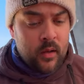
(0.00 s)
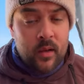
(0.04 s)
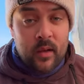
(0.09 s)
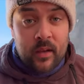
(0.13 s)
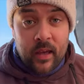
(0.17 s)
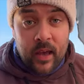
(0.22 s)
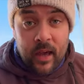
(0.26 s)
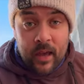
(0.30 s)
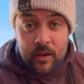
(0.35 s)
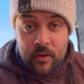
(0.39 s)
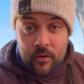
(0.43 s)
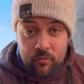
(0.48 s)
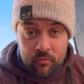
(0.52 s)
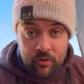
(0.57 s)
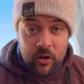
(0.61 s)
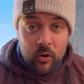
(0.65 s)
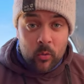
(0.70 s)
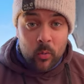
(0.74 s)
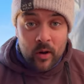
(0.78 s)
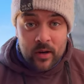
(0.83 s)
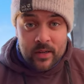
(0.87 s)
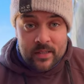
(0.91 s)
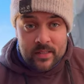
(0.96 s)
Okay,
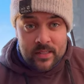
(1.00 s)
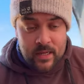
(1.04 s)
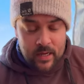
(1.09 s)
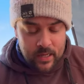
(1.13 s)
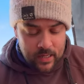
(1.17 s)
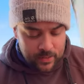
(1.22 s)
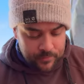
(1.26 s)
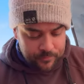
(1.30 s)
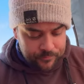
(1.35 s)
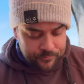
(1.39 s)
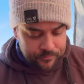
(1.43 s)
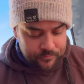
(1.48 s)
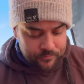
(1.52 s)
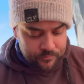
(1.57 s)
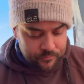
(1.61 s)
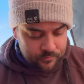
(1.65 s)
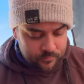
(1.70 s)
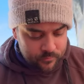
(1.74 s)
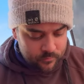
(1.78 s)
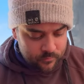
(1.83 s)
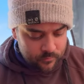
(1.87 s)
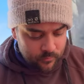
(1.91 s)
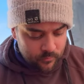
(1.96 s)
rig wise today,
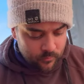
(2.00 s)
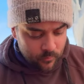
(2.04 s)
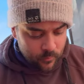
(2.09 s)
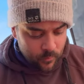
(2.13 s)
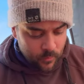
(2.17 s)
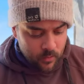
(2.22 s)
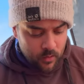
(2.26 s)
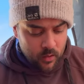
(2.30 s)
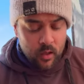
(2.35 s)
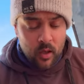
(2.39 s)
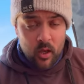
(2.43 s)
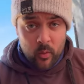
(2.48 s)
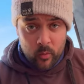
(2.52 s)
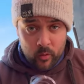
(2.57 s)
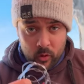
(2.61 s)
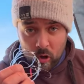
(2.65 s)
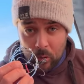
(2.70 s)
we've